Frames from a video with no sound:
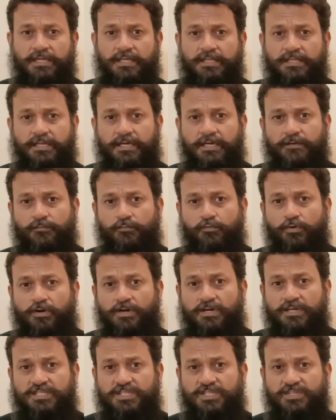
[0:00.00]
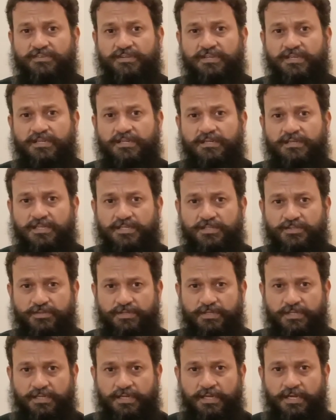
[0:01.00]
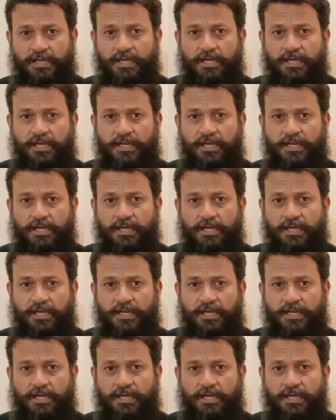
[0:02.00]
in that war-stricken country,